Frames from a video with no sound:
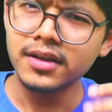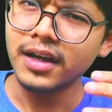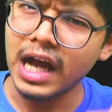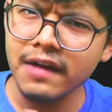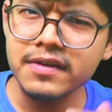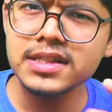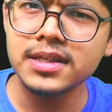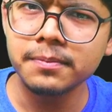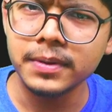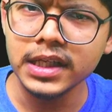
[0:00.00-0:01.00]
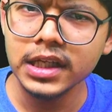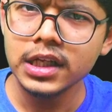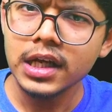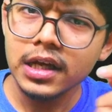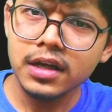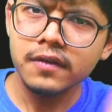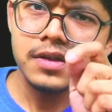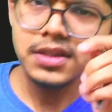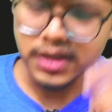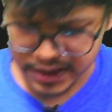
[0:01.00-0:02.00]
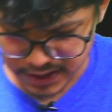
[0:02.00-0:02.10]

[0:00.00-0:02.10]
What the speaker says: I will simply reverse the list.